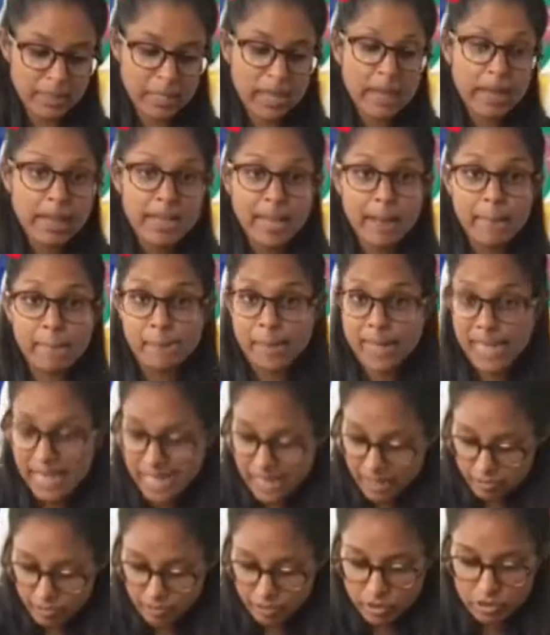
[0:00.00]
Now,
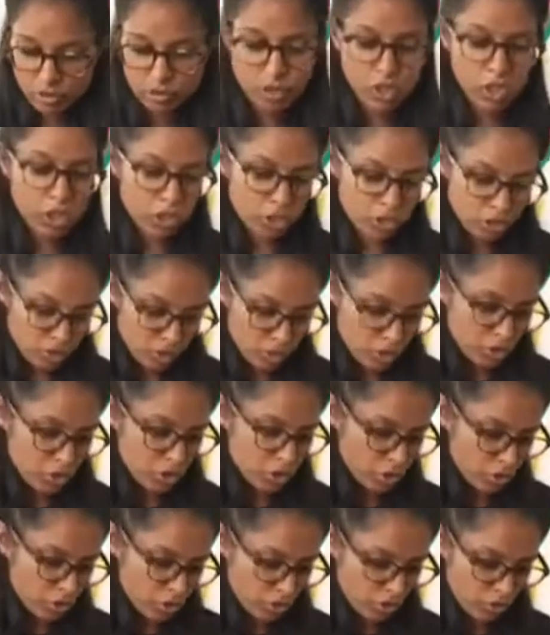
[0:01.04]
parents, you should
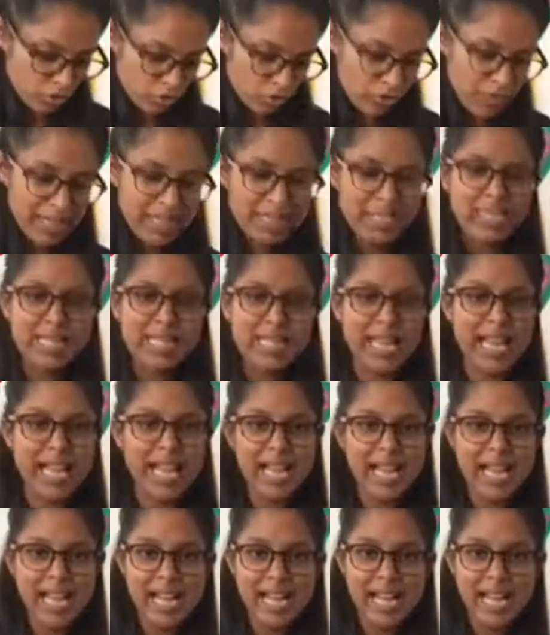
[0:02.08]
already
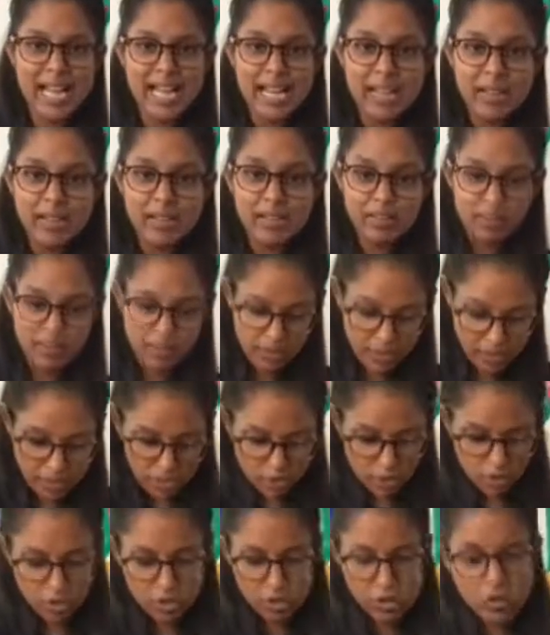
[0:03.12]
have
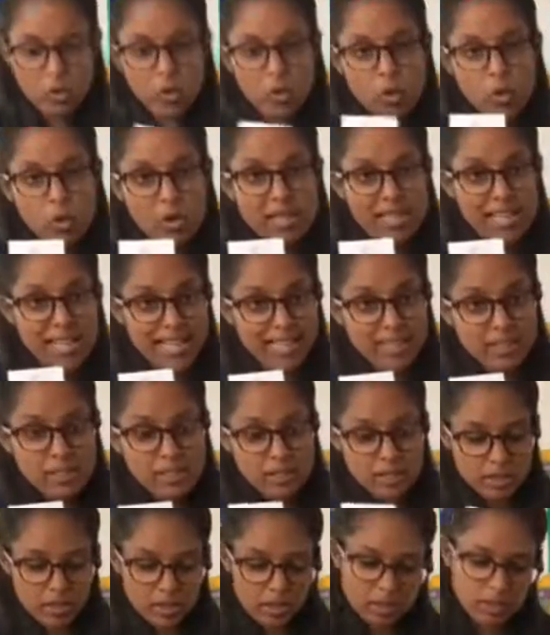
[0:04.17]
your
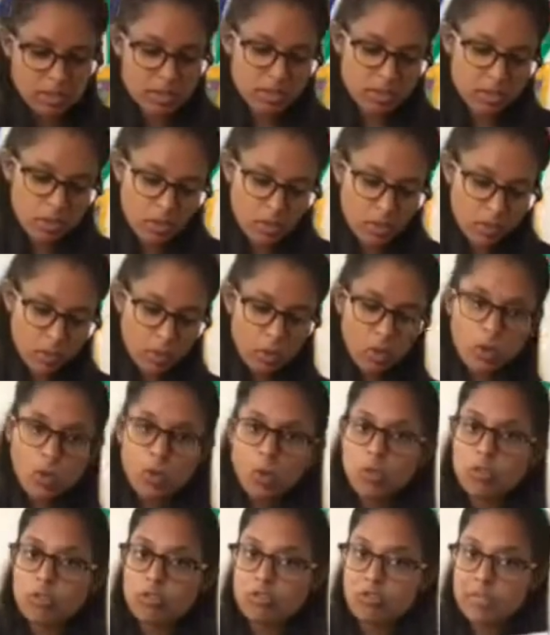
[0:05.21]
letters all
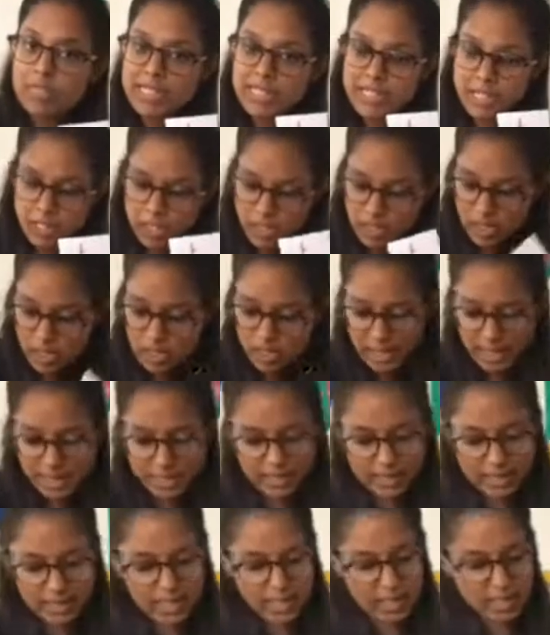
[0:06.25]
written and
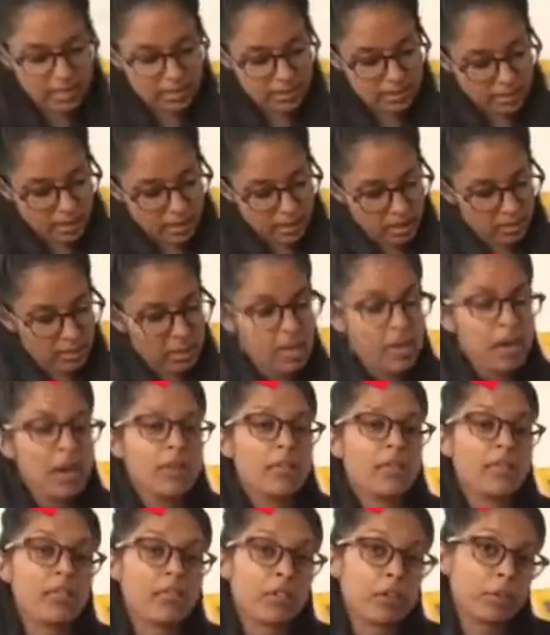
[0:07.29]
cut up
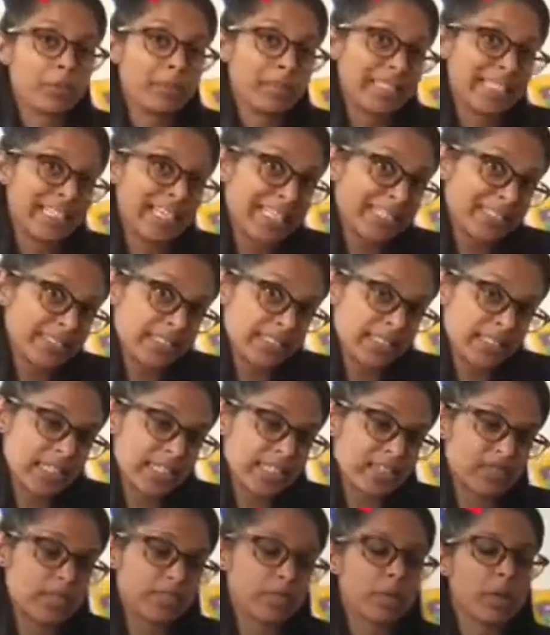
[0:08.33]
from yesterday's
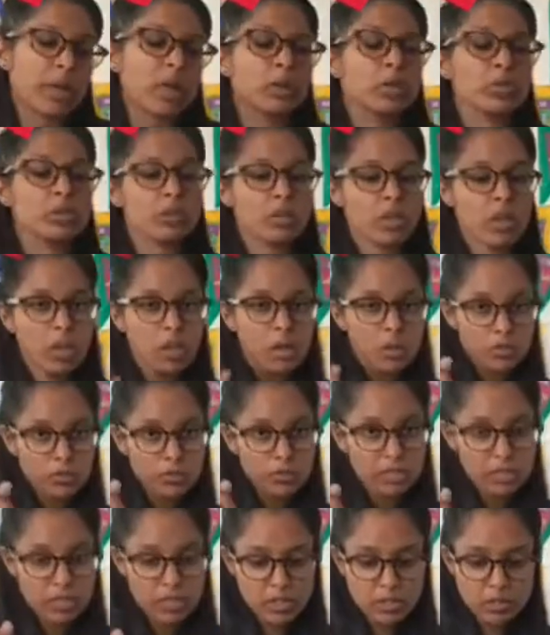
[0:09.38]
post. So hopefully
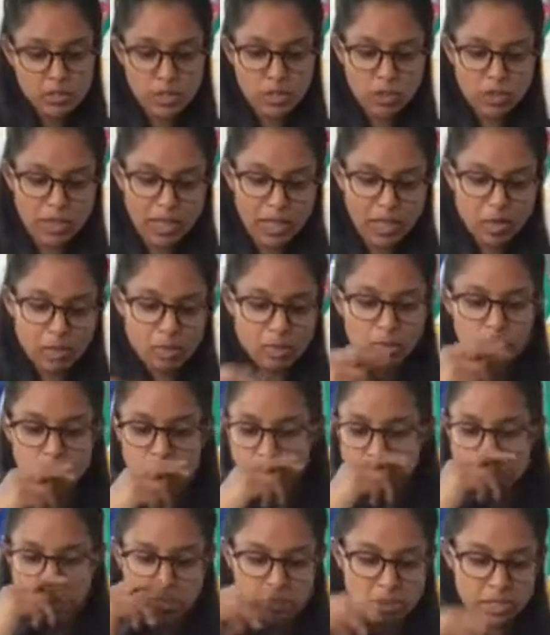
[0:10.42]
you've got that all
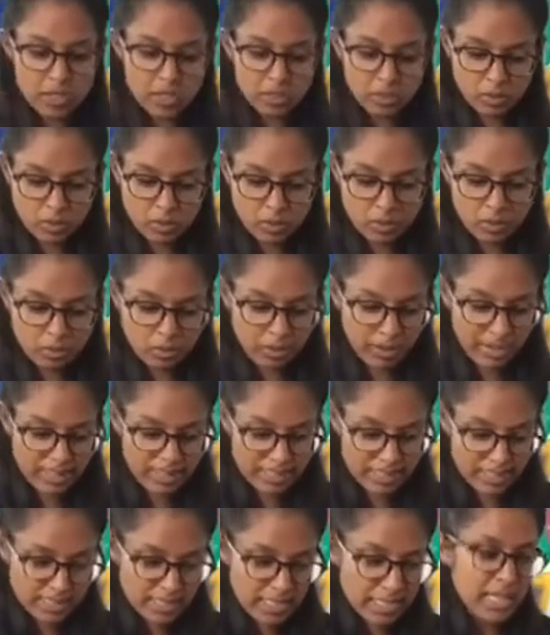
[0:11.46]
sorted
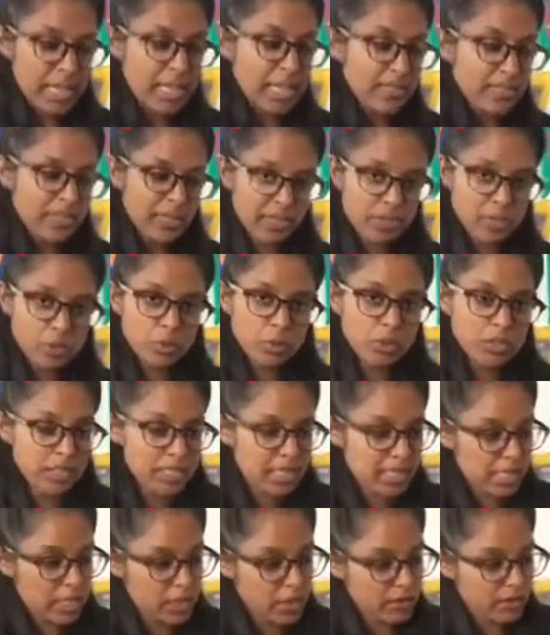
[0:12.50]
already. Then you'll need
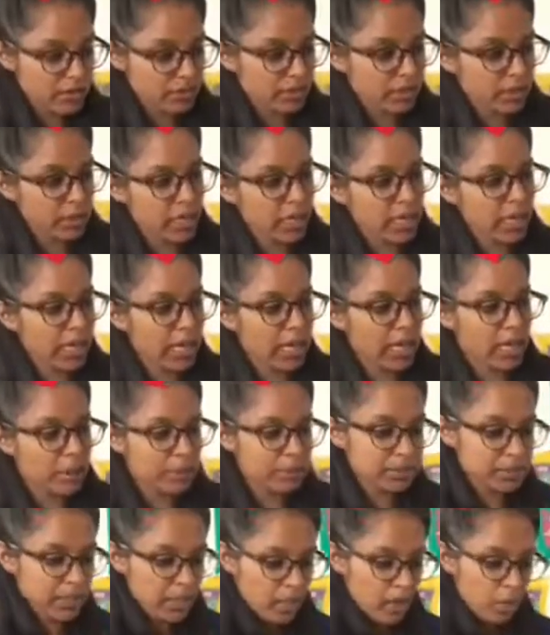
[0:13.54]
your 3 cups
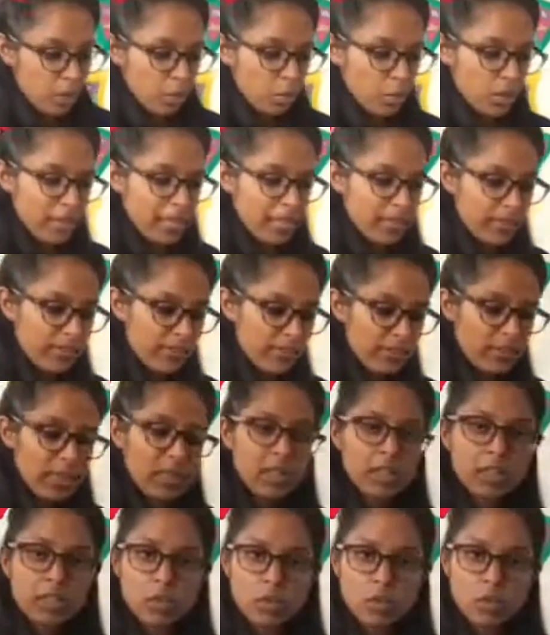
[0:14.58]
with
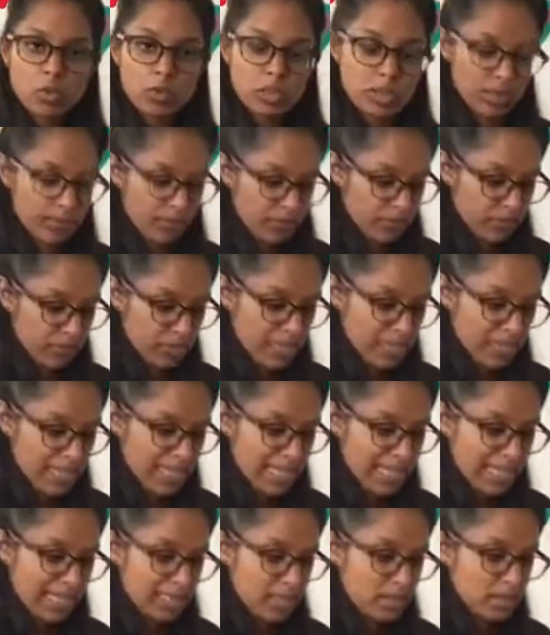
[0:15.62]
your different
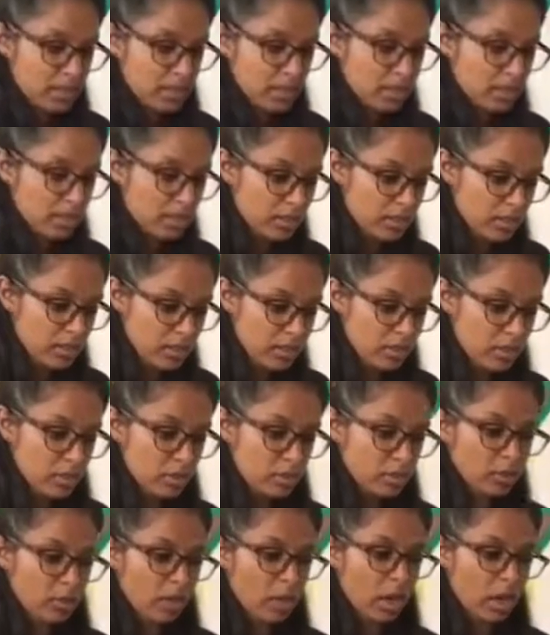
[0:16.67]
letters.
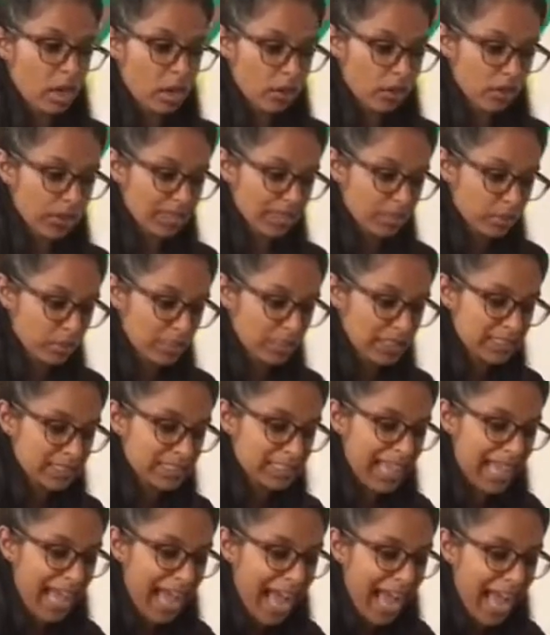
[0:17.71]
So this one is the
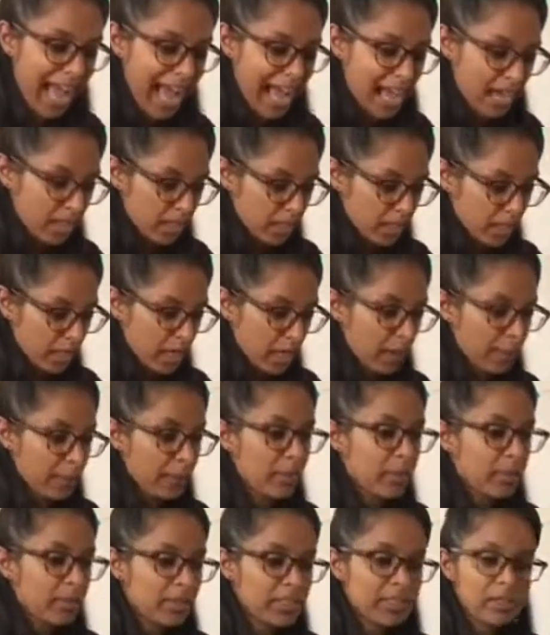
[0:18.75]
A cup,
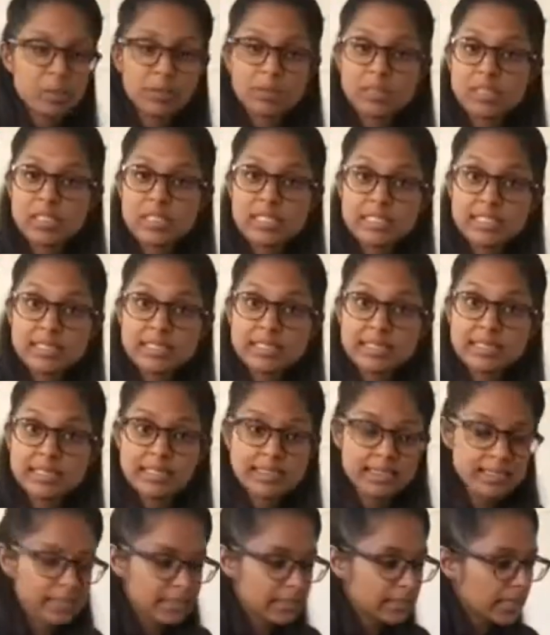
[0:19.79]
this one's the
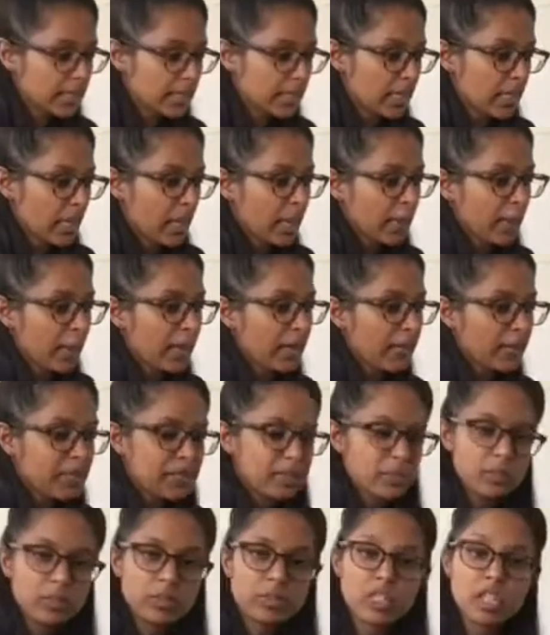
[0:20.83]
S cup, and this one's
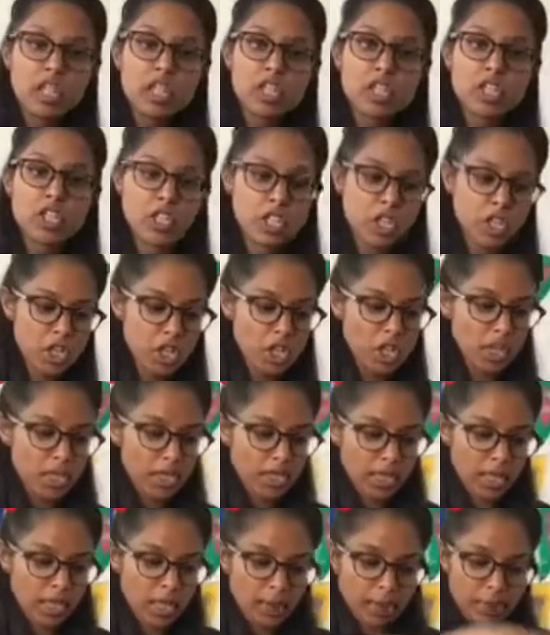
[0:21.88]
the T
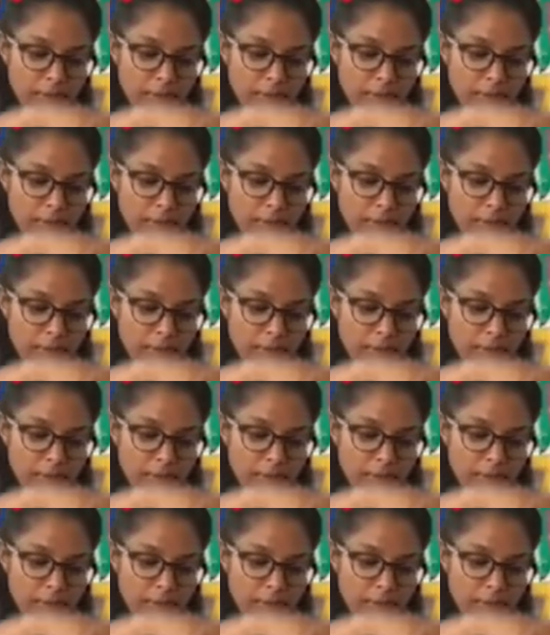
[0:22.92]
cup.